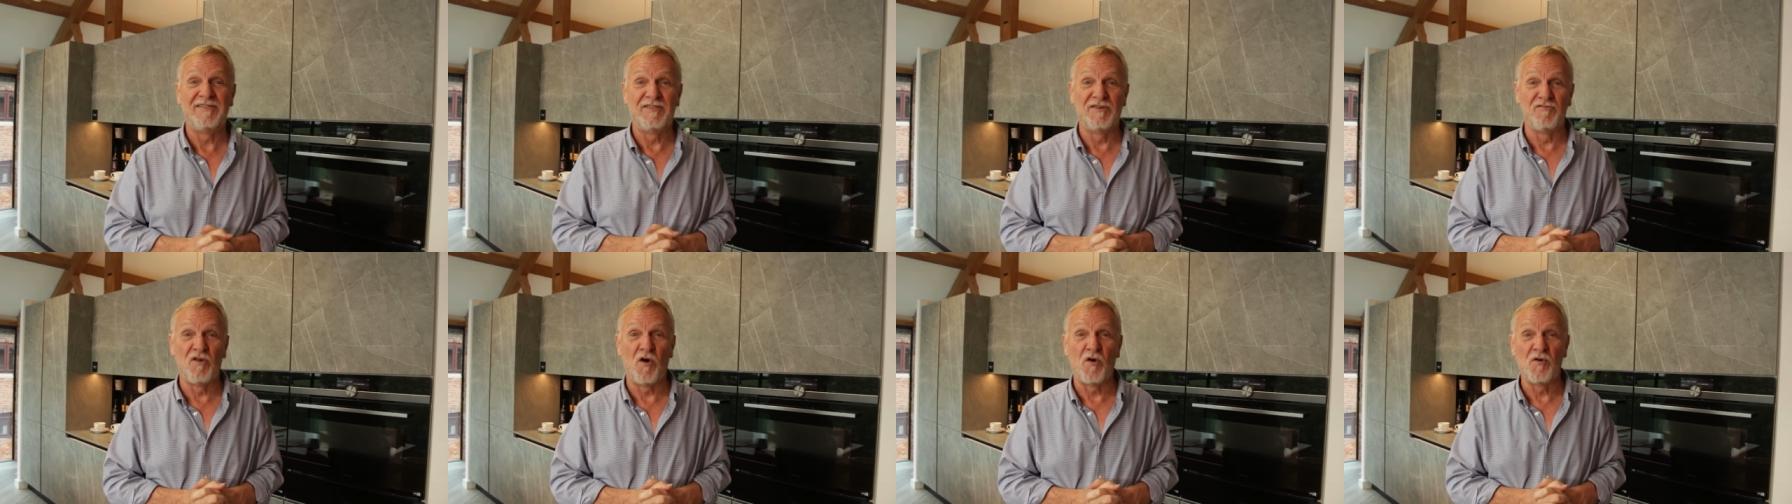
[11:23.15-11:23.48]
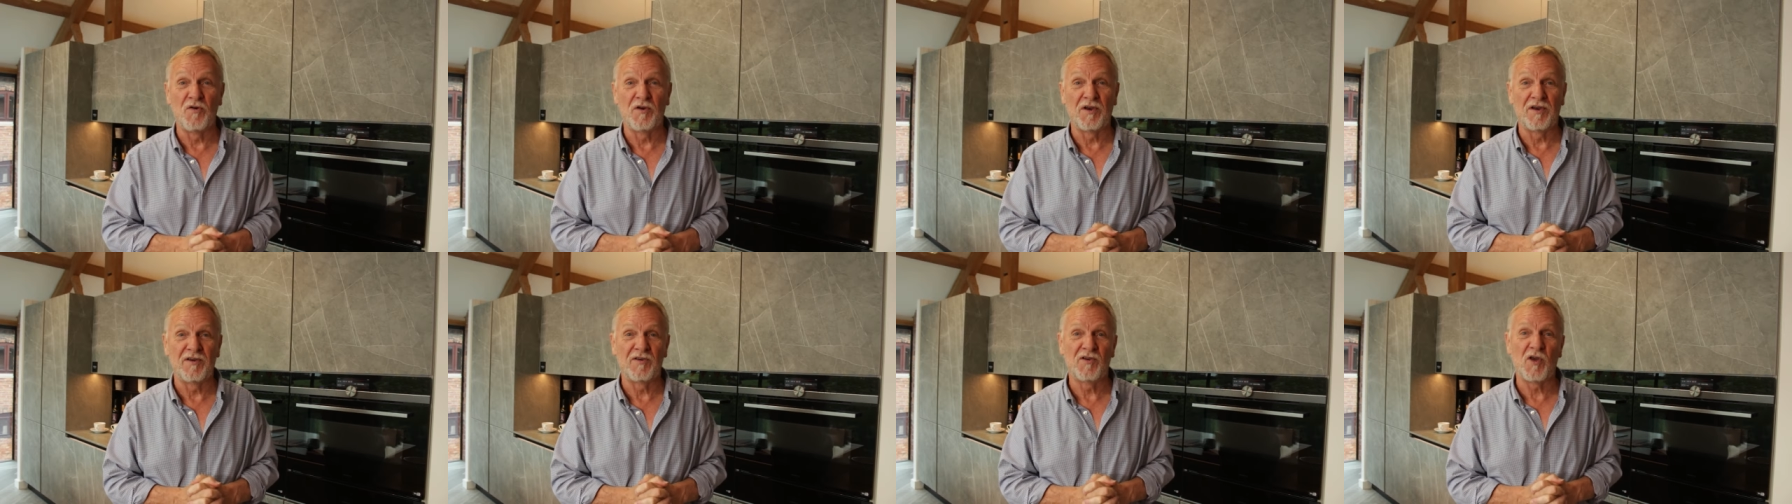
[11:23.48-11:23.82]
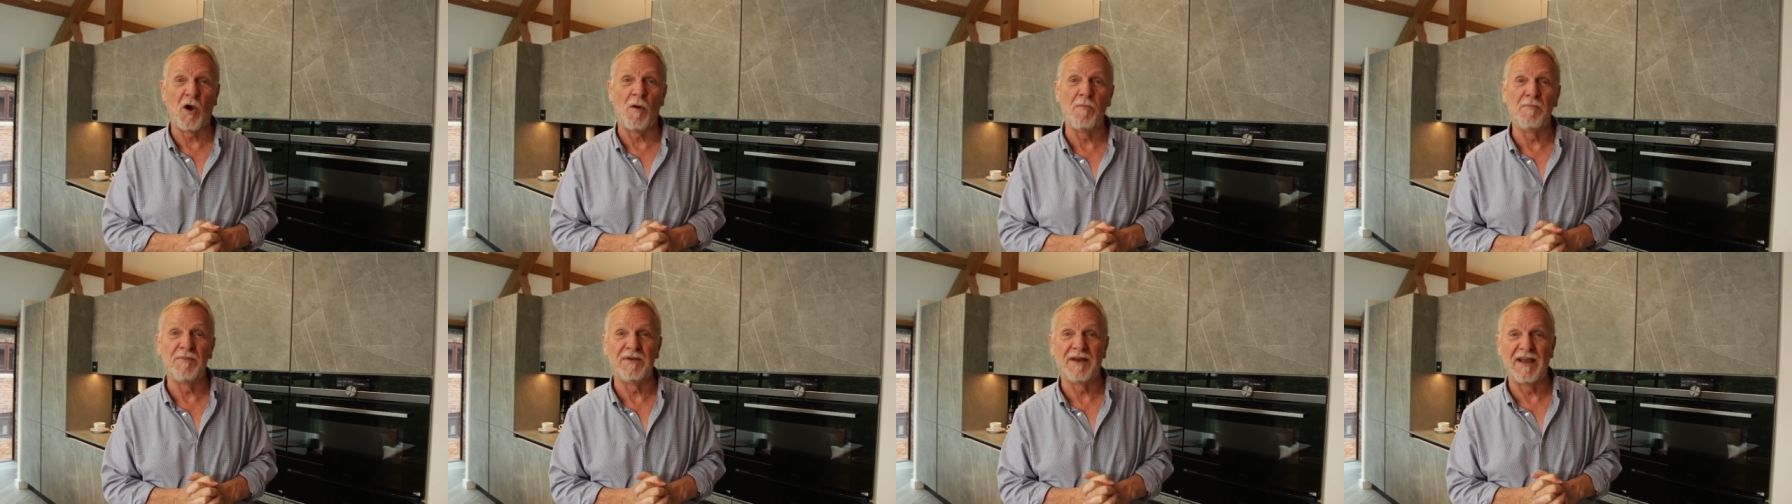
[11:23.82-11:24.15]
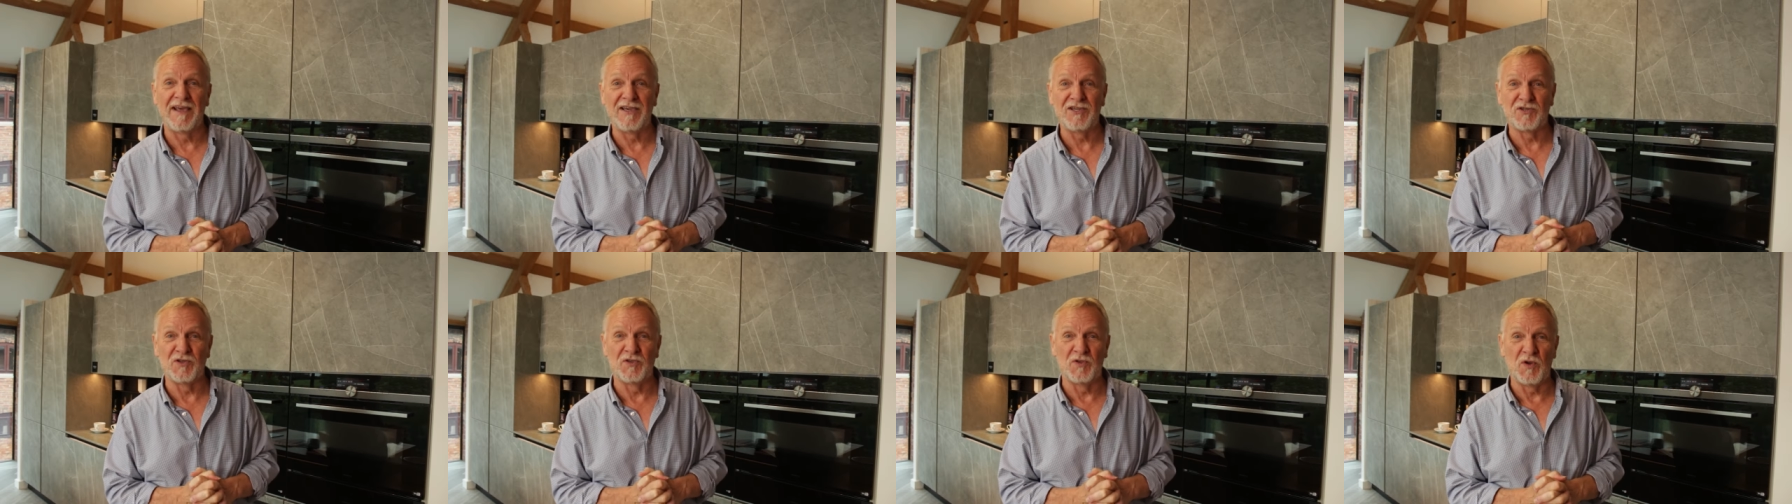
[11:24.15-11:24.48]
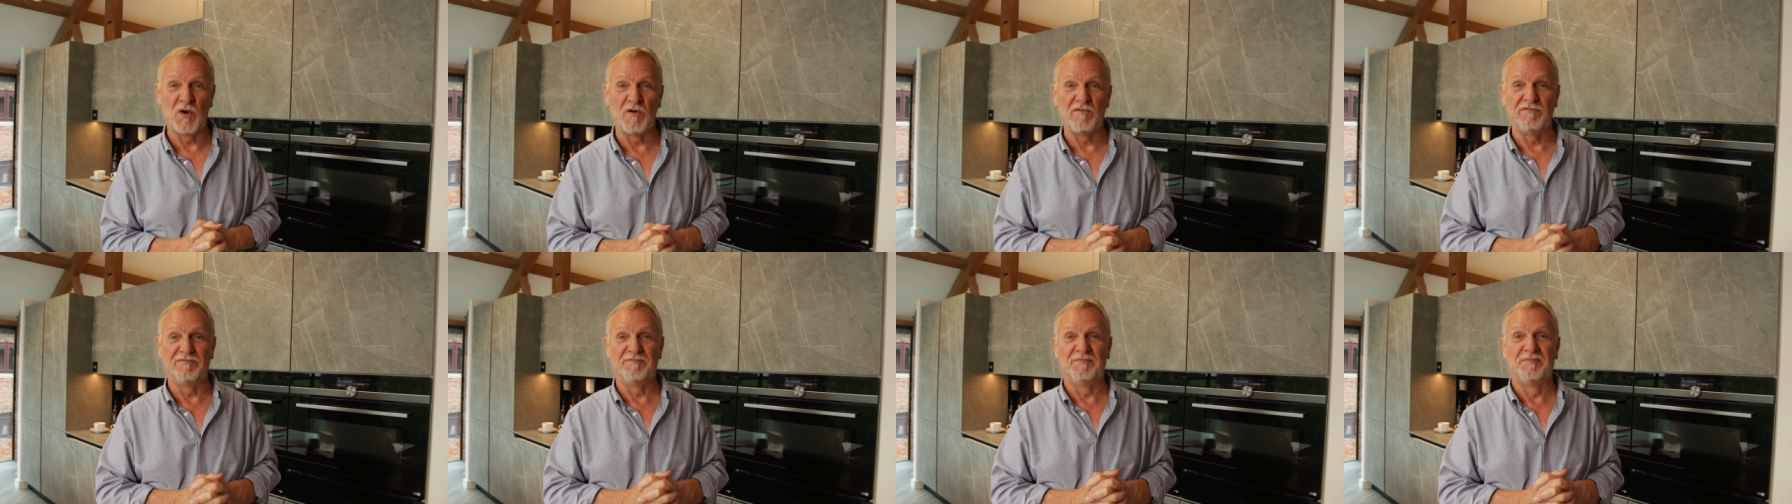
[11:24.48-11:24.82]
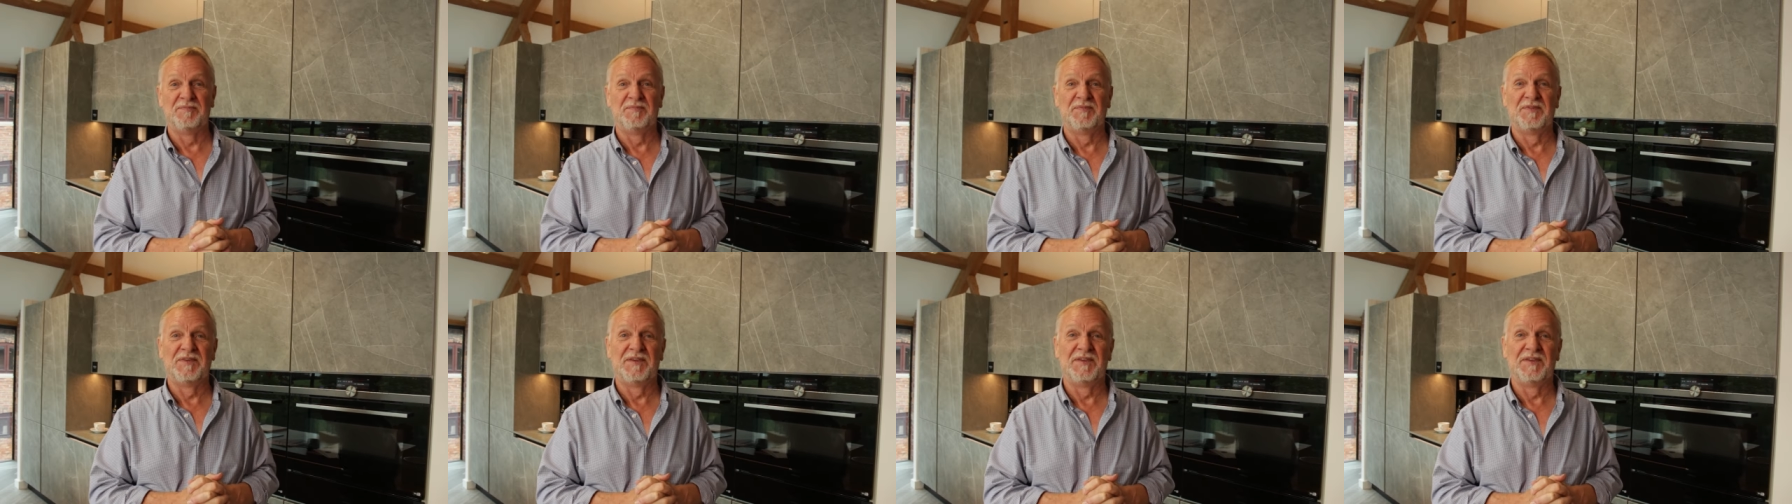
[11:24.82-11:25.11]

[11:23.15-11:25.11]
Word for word: the wrong combination oven.